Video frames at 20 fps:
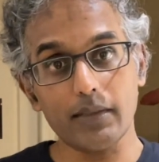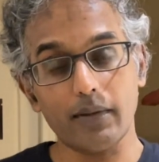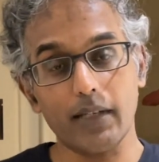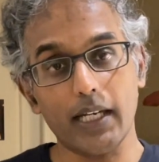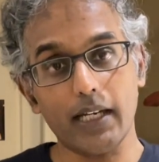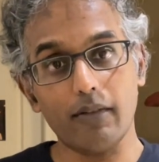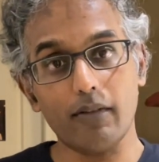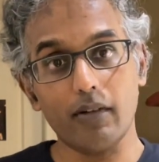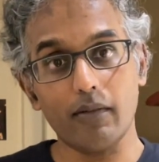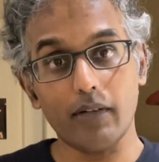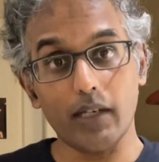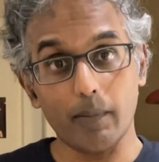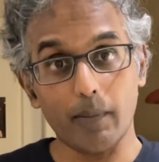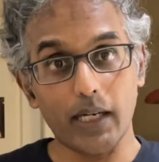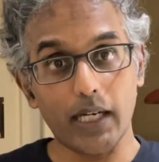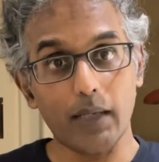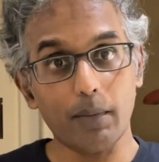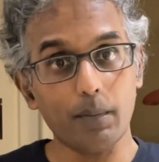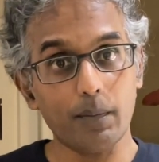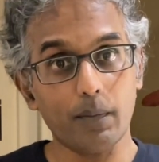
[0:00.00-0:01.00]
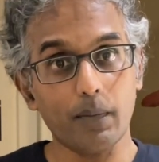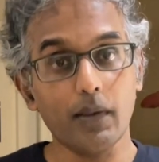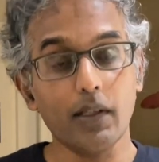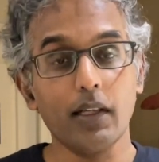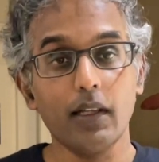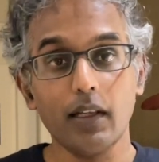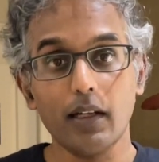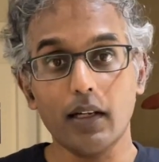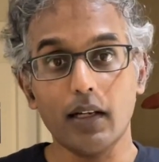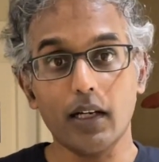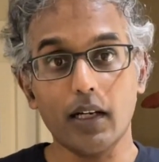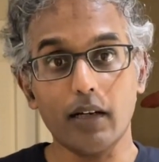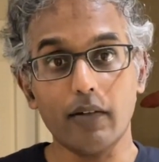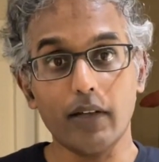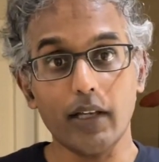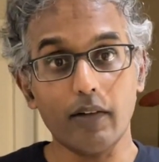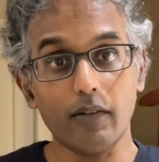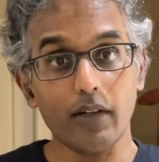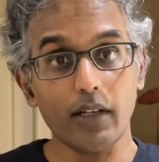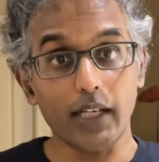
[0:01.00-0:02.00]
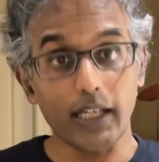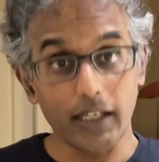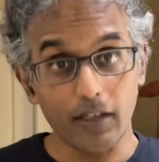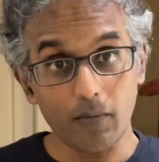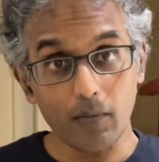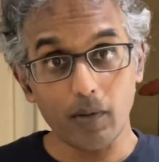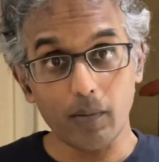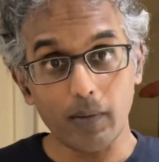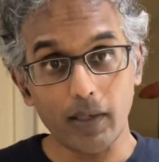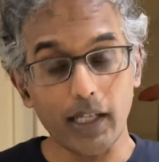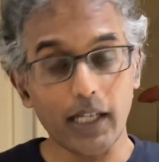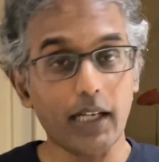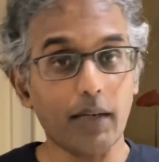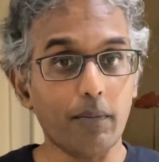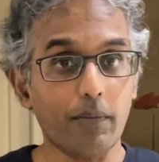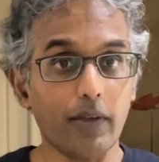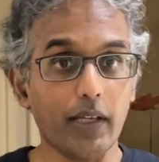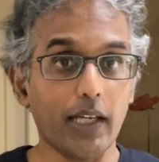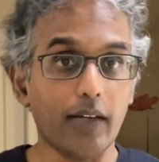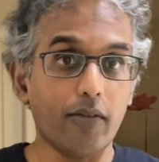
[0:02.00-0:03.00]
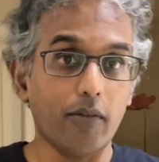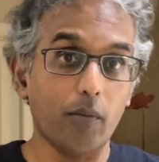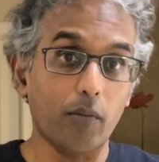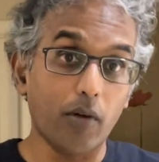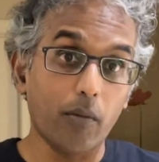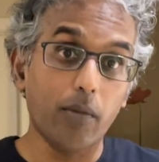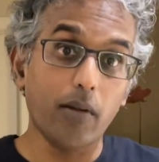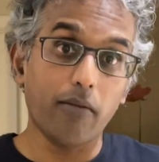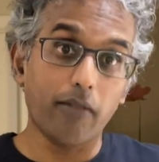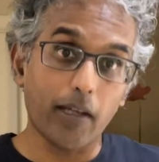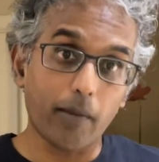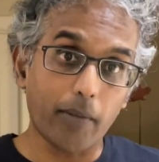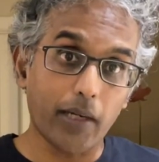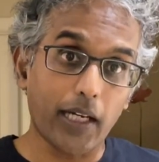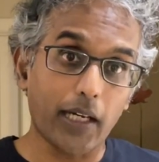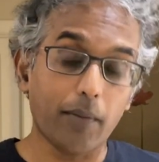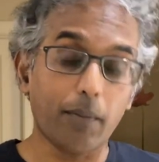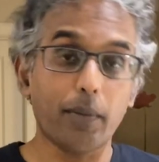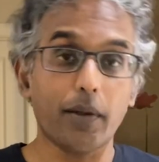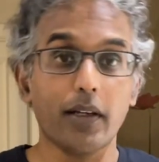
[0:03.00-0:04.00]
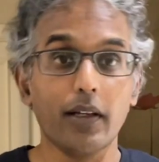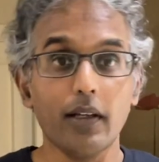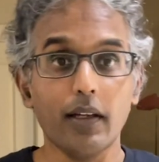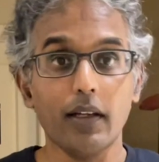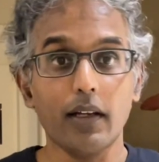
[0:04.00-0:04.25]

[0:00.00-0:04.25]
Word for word: We have a web app, uh, we have a native mobile app, we have a mobile web app,